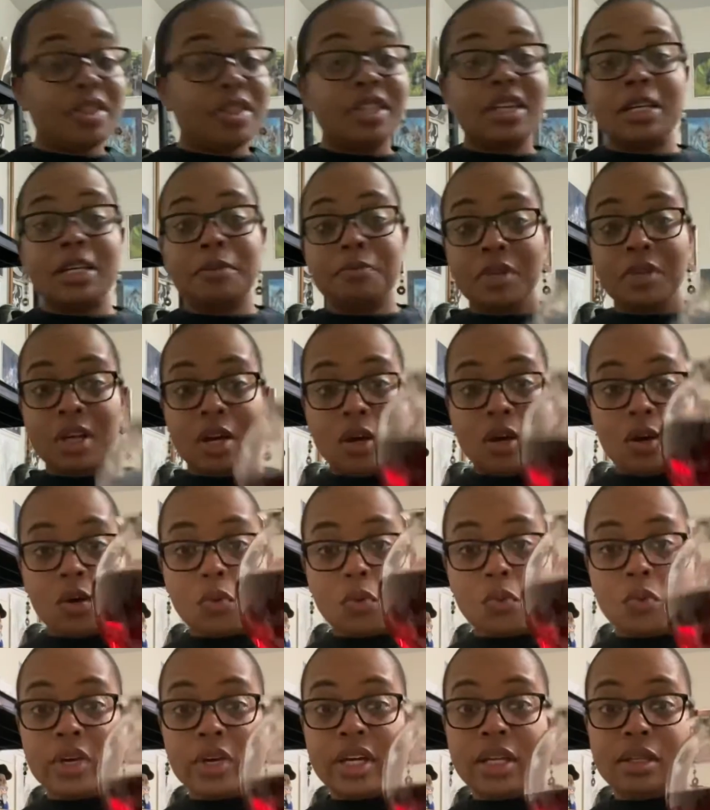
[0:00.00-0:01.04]
then
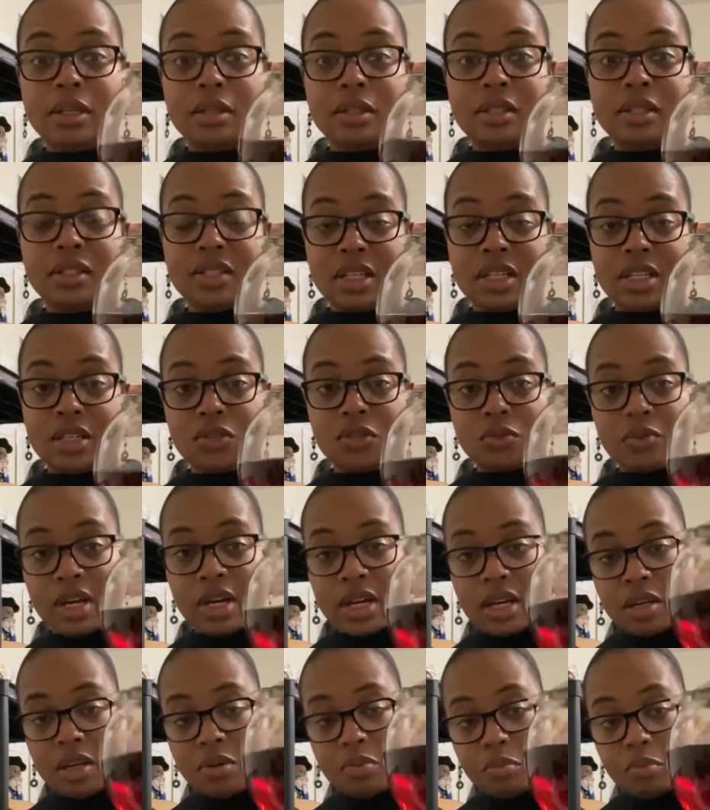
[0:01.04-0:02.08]
when the tea is
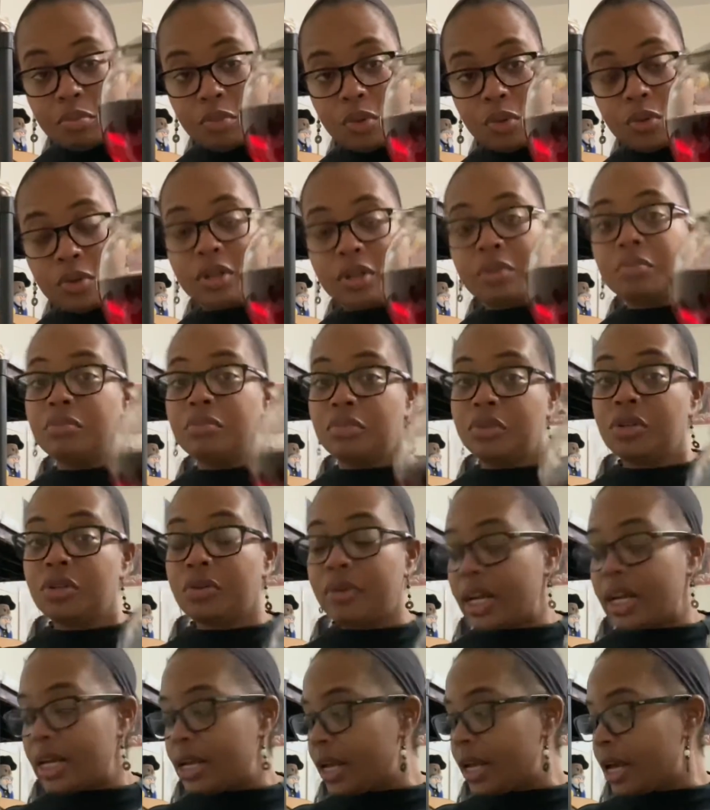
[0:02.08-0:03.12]
ready, pour it, you're
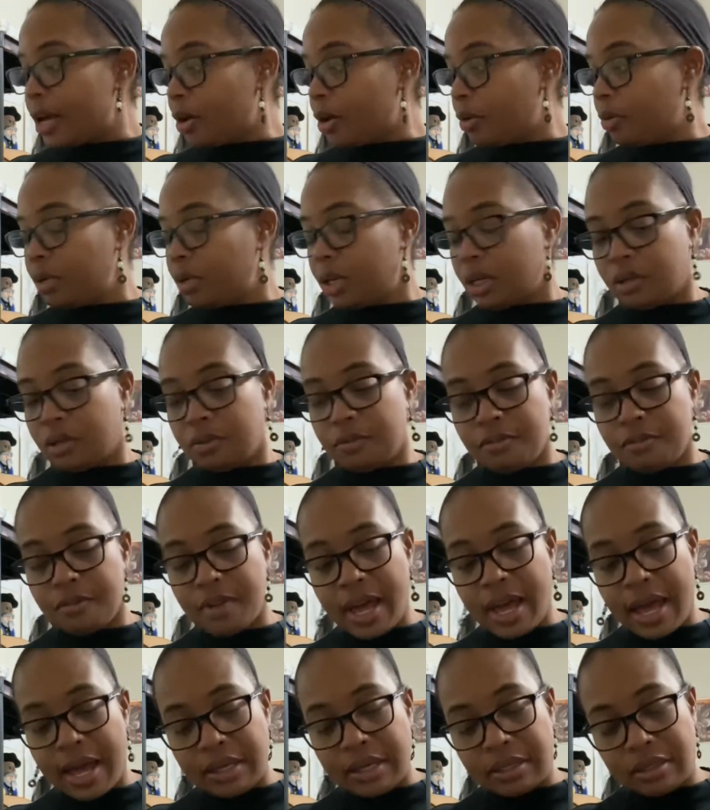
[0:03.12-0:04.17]
ready to go. And in
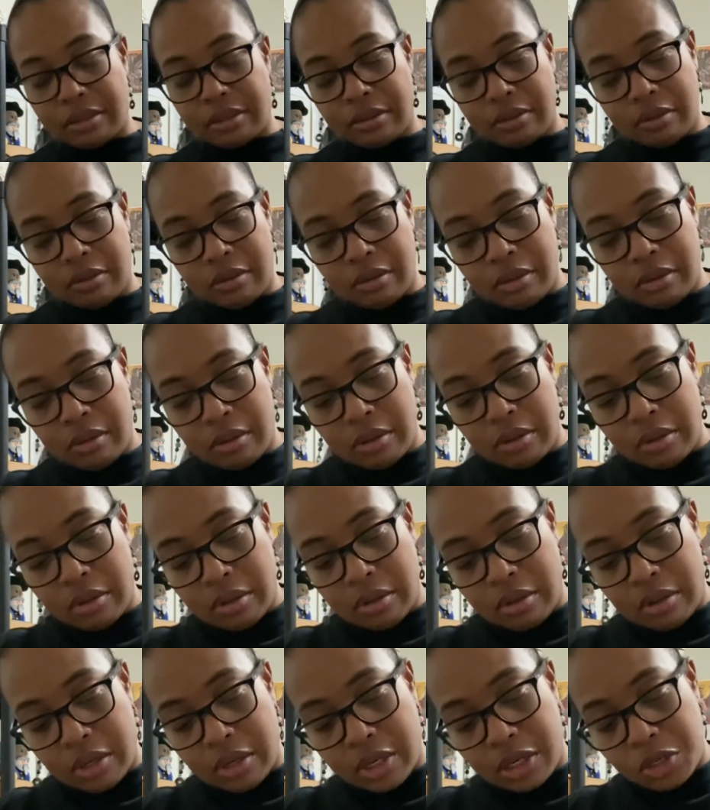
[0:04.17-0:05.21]
fact,
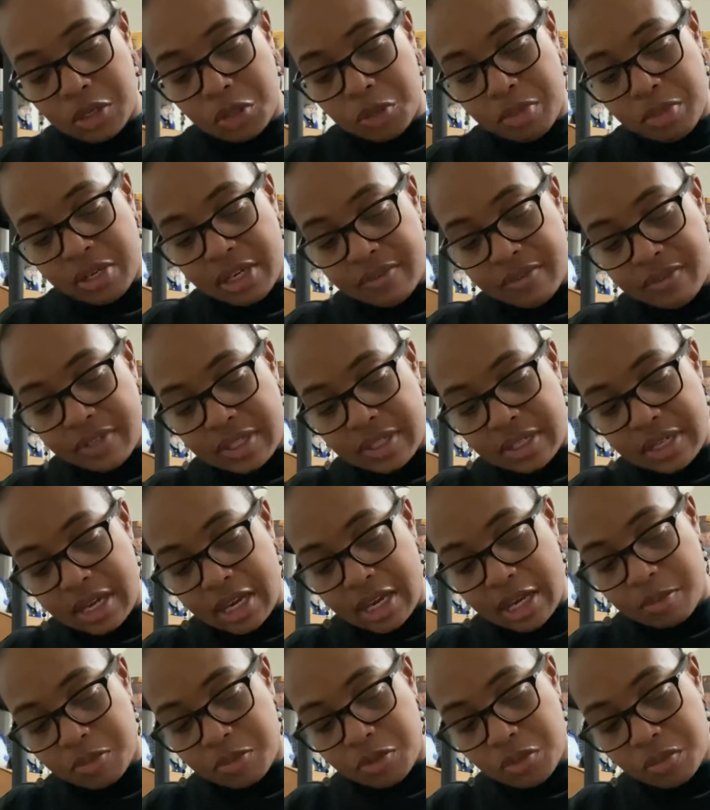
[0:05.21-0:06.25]
I do believe it's
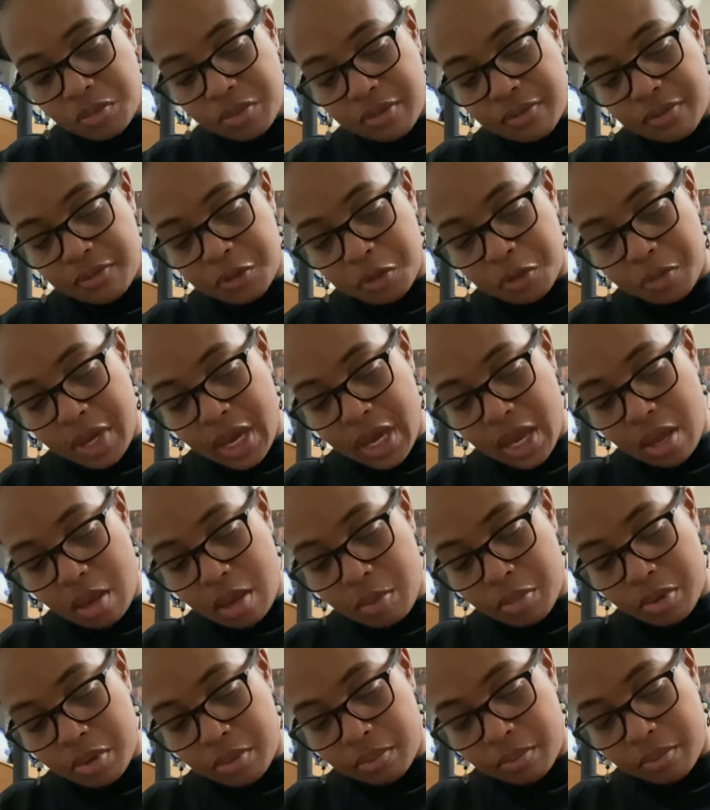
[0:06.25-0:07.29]
time to refill my cup.